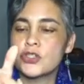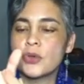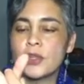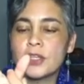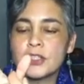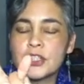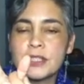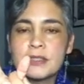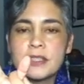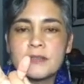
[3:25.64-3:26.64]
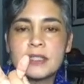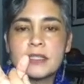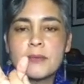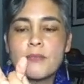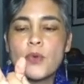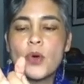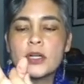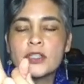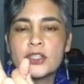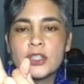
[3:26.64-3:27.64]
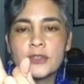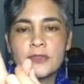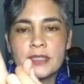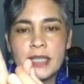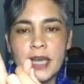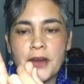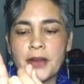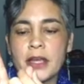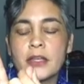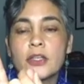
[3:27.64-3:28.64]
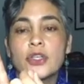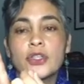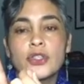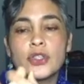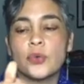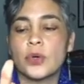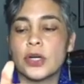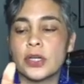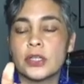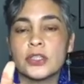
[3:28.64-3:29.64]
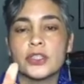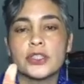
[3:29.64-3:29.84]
So that just gives us more surface area to work,